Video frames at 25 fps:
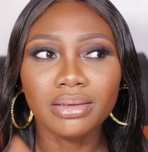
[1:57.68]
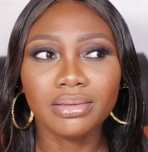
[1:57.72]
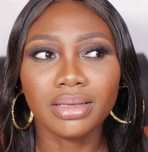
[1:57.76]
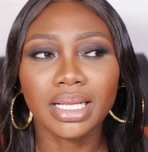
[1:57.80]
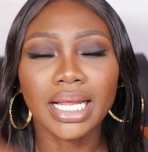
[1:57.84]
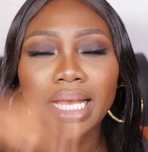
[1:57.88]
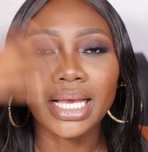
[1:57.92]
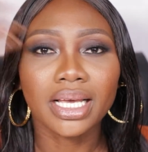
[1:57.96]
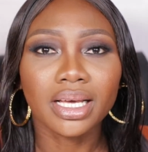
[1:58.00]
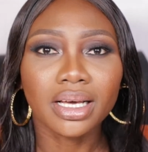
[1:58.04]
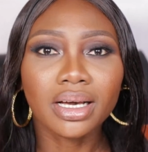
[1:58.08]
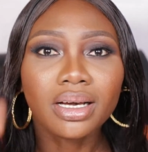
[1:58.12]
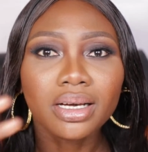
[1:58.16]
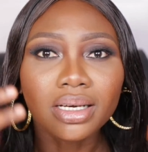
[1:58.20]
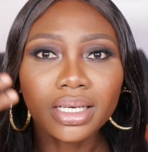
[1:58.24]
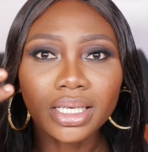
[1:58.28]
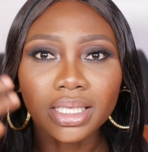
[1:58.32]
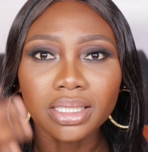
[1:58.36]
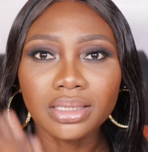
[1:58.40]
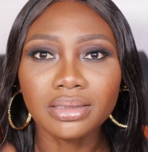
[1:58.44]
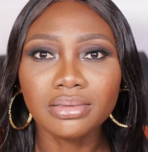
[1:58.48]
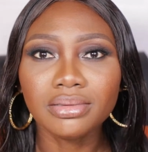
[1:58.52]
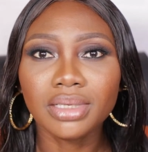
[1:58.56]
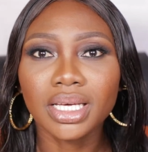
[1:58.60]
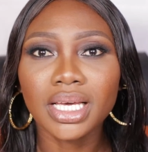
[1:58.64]
like
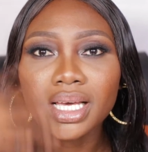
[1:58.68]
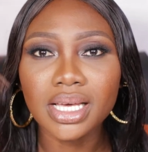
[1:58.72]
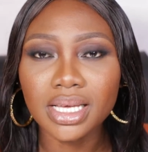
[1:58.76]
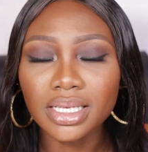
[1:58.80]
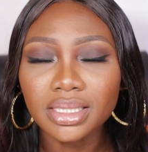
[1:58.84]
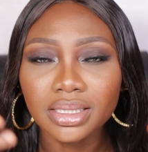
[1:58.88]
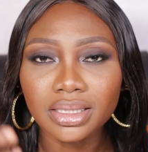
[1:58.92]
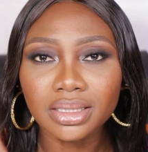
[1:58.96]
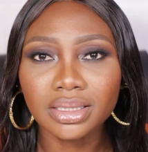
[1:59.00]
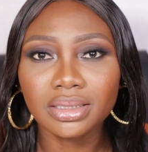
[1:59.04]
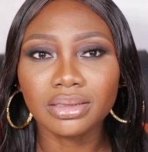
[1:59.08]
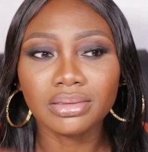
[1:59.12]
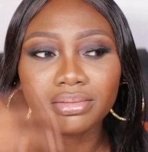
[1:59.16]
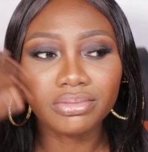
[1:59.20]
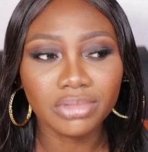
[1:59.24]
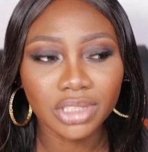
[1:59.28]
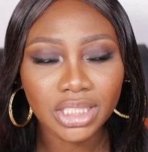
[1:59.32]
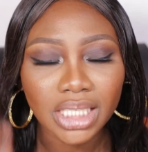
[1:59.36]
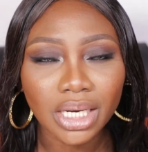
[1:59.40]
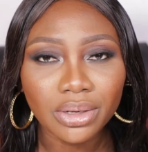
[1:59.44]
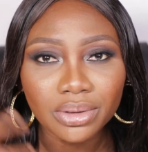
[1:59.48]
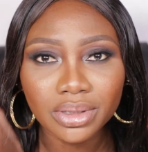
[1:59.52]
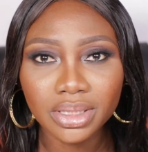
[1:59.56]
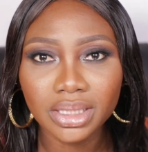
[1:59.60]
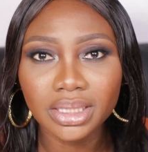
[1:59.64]
in haste,
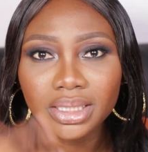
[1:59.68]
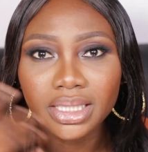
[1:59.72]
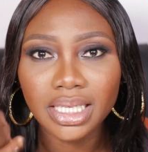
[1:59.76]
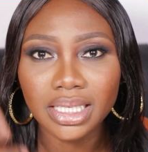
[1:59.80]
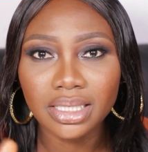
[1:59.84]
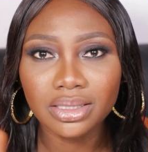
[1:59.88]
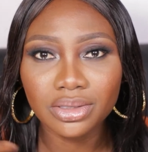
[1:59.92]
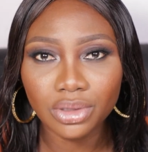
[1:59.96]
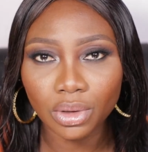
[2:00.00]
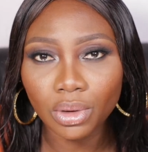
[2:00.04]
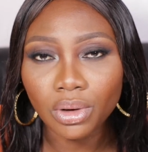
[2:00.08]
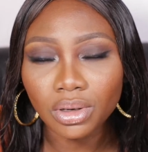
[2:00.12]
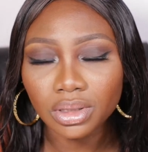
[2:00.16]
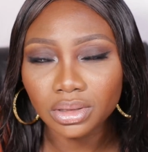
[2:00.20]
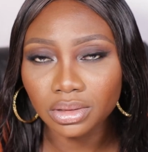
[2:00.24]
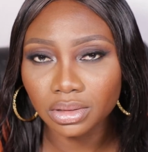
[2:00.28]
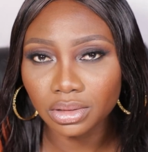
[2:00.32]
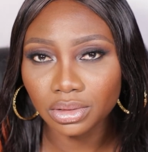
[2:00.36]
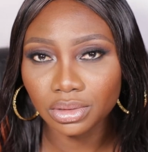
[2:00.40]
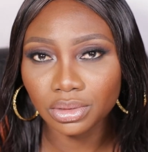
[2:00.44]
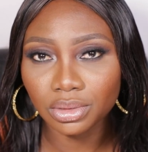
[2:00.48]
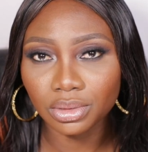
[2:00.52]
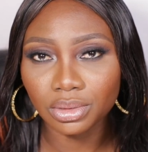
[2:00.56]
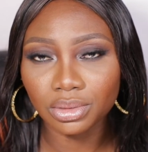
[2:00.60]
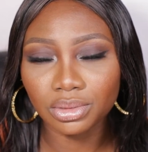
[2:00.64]
shouting that it's hot.
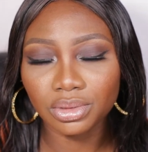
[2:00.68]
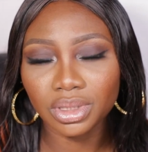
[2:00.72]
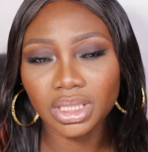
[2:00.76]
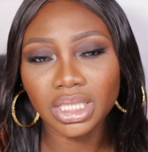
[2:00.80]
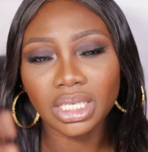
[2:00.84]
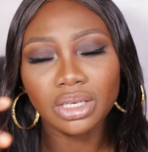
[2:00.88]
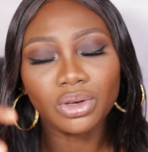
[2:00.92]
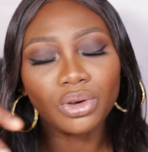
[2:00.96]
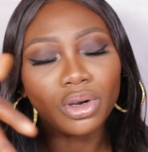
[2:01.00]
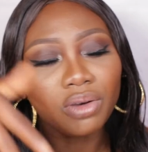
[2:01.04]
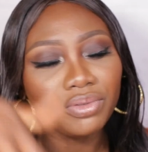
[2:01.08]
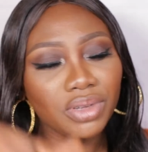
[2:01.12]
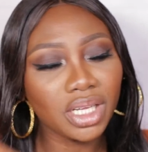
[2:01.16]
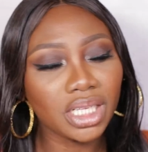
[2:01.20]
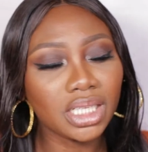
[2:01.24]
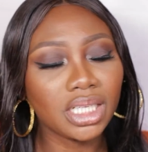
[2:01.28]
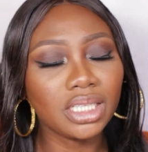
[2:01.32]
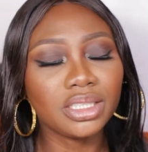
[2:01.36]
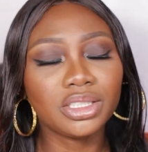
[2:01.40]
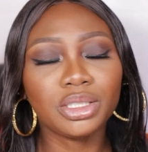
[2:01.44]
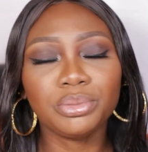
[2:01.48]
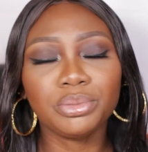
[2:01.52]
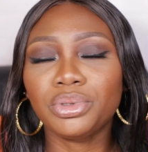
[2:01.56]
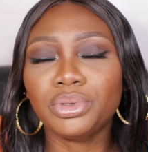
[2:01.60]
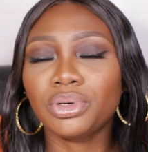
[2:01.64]
You can
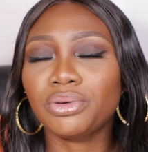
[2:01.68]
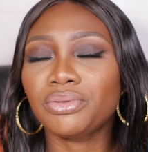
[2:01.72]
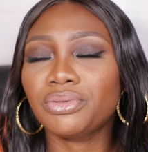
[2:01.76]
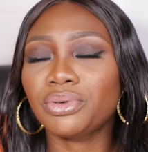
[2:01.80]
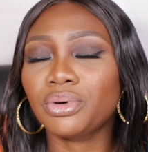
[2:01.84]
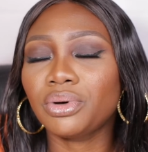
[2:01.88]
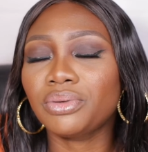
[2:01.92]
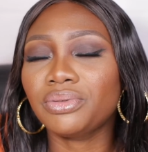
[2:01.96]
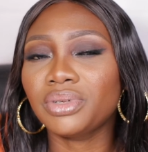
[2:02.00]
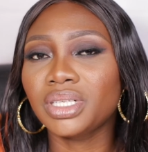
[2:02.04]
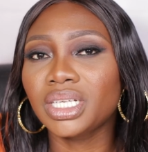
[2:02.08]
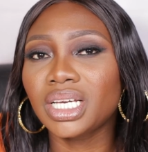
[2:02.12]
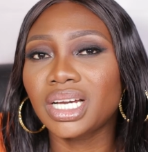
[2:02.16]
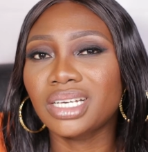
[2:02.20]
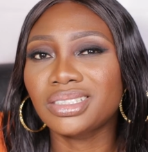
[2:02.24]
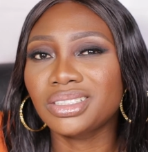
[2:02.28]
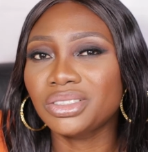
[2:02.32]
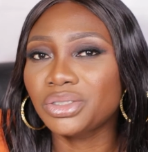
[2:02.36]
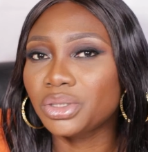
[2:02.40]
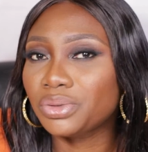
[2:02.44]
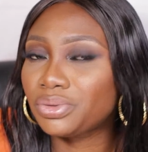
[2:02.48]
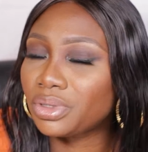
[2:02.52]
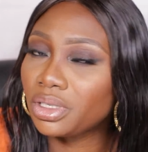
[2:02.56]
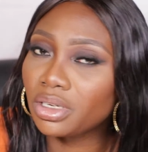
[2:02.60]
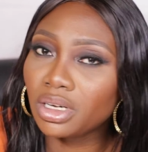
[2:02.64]
conveniently your 4 fingers
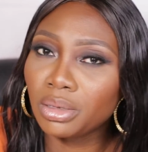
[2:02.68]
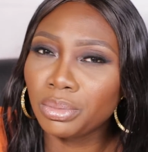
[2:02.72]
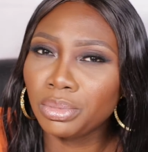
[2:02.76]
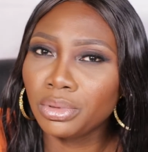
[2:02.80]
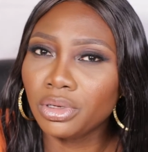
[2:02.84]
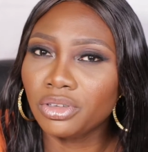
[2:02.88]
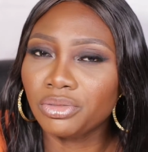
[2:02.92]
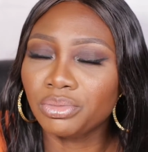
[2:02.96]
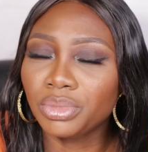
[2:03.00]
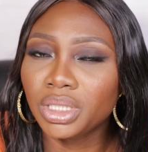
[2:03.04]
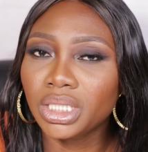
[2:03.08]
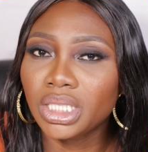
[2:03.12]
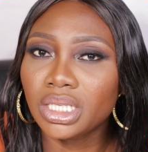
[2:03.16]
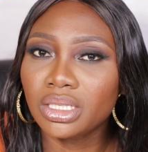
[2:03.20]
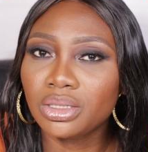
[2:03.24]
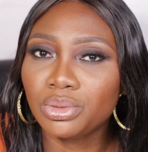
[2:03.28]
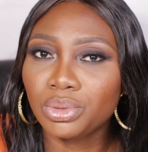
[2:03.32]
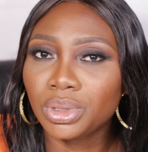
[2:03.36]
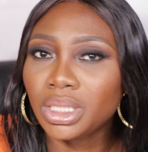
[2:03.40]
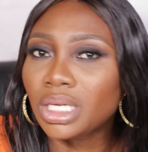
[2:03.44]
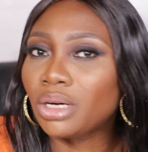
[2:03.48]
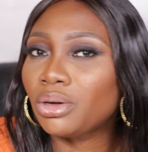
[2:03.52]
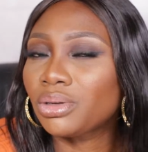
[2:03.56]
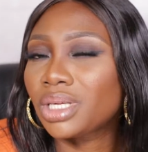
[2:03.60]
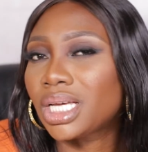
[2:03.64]
into for a couple of minutes
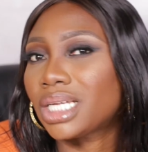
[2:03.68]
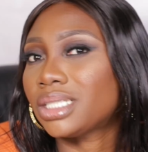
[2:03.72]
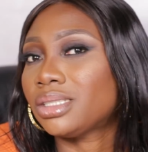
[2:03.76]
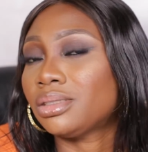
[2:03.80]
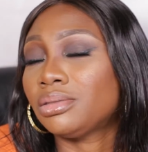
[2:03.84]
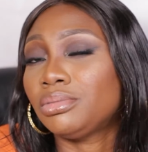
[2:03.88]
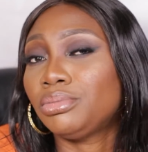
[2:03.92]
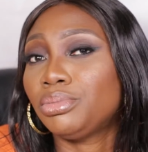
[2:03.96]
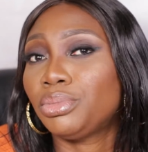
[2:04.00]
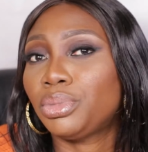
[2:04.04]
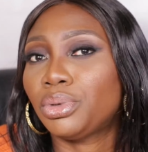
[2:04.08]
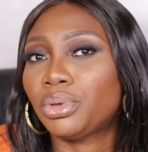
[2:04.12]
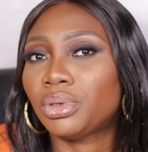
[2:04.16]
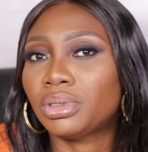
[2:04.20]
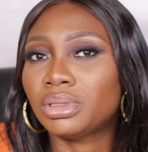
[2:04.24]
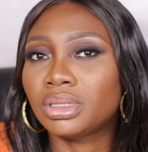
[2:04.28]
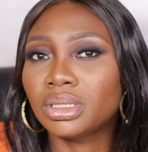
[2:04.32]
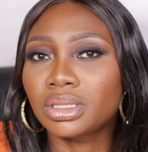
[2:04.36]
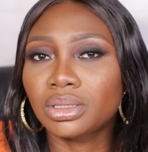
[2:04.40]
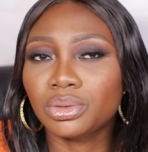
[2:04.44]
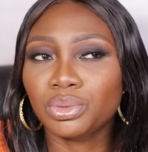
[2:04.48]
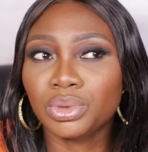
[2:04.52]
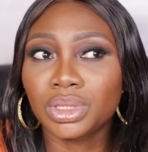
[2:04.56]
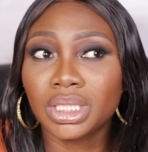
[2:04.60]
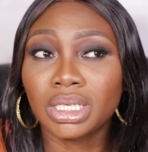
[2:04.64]
without getting
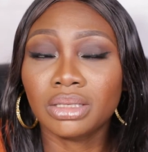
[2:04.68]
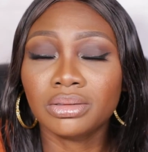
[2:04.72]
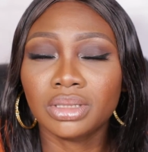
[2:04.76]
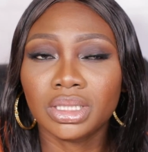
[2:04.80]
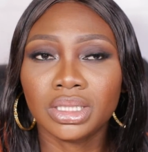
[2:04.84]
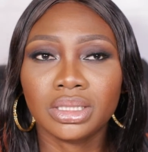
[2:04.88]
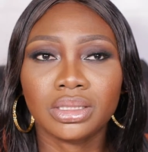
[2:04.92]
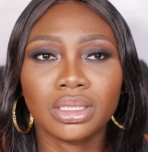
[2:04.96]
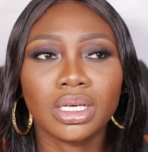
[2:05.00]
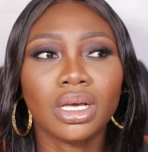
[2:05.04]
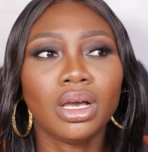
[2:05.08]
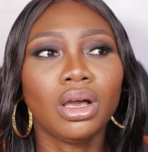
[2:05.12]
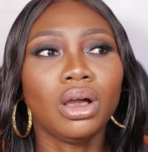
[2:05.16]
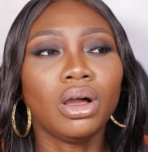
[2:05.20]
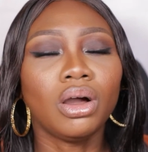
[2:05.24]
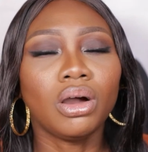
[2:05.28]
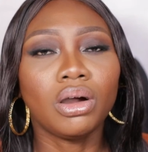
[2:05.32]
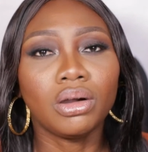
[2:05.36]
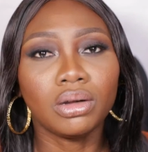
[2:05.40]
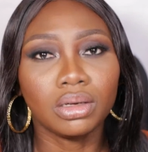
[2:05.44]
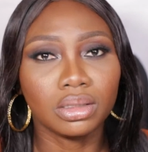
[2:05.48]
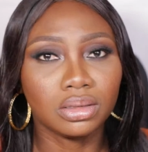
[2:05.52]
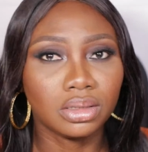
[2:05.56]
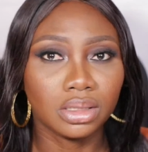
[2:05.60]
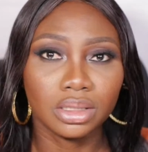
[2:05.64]
burnt, without it
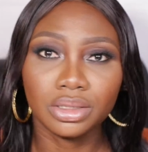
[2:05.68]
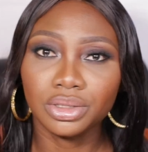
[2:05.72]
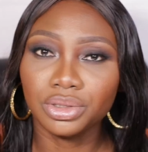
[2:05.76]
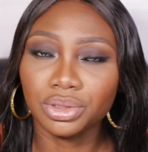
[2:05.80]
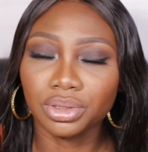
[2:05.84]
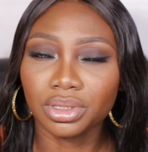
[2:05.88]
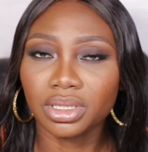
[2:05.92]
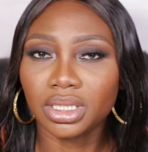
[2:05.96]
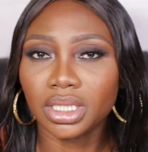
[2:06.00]
hurting your